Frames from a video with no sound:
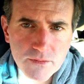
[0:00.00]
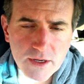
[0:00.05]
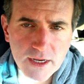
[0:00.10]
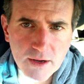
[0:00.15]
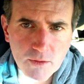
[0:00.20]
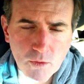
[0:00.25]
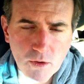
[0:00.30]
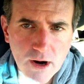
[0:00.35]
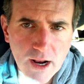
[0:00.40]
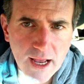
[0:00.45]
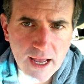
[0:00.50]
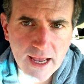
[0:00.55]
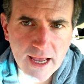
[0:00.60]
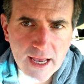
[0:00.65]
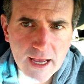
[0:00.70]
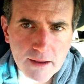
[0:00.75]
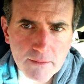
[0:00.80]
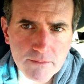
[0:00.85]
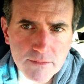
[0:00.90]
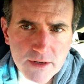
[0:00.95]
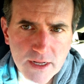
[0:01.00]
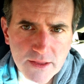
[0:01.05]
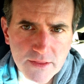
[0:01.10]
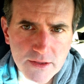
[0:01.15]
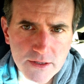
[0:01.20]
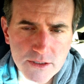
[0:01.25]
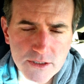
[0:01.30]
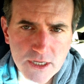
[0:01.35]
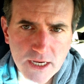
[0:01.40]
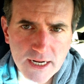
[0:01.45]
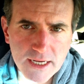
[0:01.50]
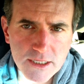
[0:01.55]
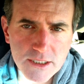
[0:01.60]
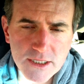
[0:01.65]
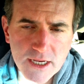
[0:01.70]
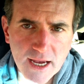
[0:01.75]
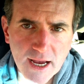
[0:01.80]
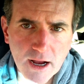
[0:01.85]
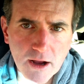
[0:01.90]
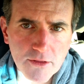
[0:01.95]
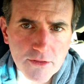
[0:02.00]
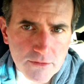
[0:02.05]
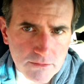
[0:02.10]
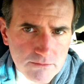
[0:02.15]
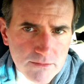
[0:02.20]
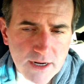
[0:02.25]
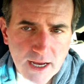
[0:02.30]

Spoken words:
and where I am in the sunny south,